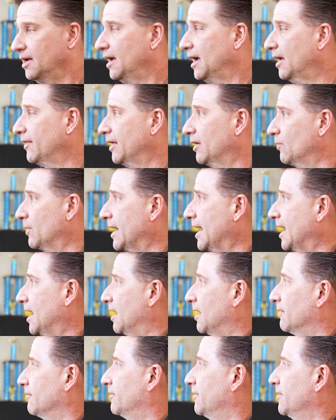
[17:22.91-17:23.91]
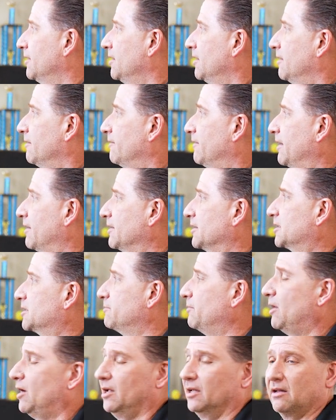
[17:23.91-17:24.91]
And then we have very
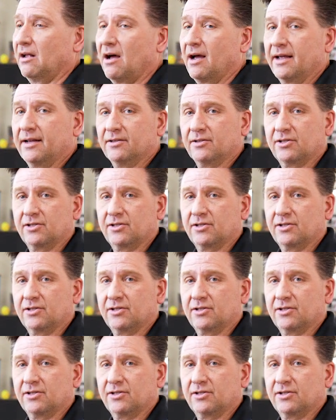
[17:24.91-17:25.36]
small lines,